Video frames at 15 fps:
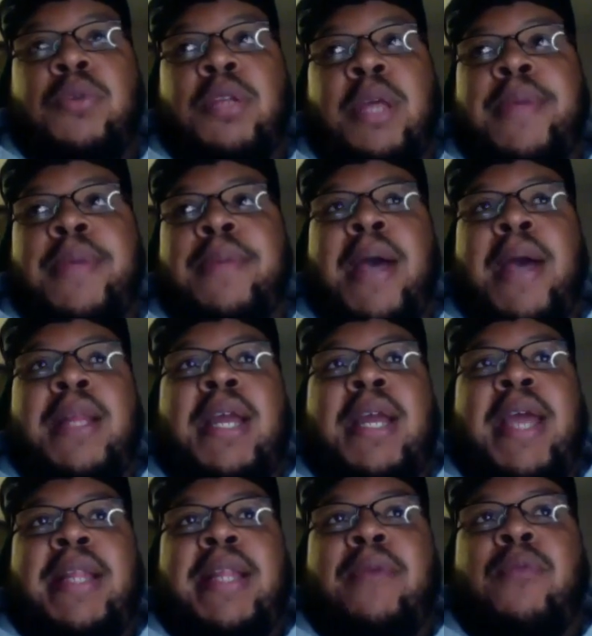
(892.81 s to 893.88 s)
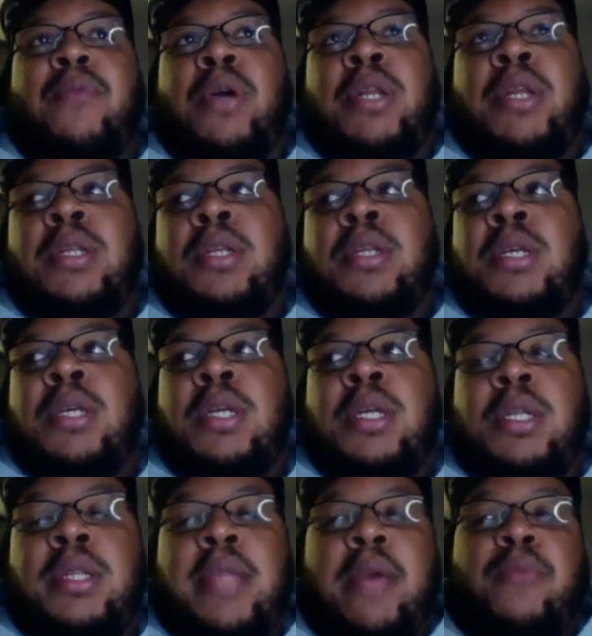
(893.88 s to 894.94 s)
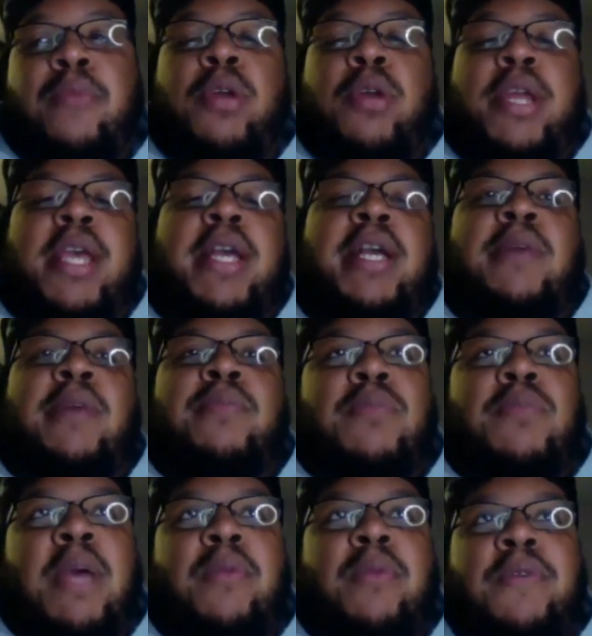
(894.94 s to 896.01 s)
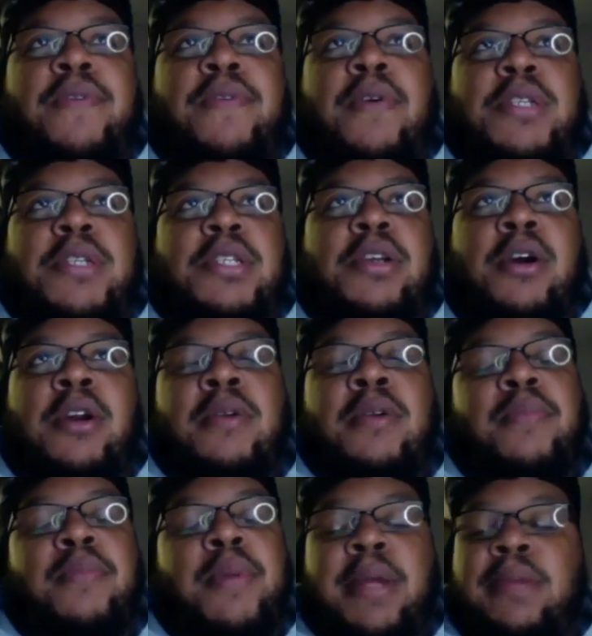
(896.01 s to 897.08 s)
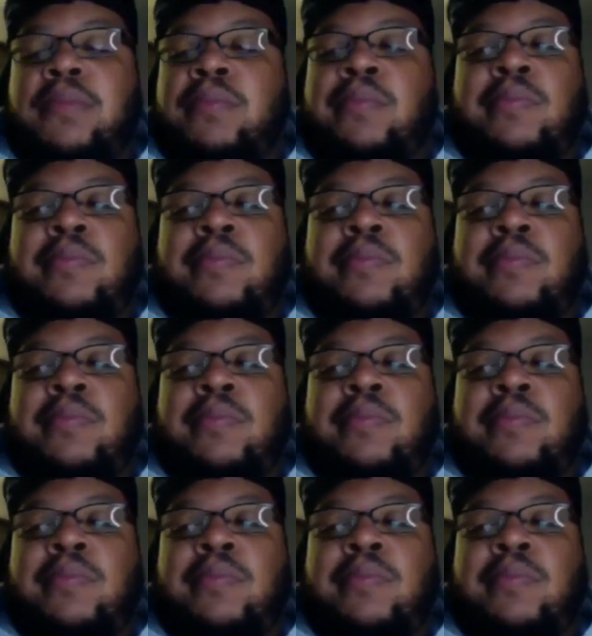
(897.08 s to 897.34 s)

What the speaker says: I mean, Mailata had that one hiccup, that one false start, but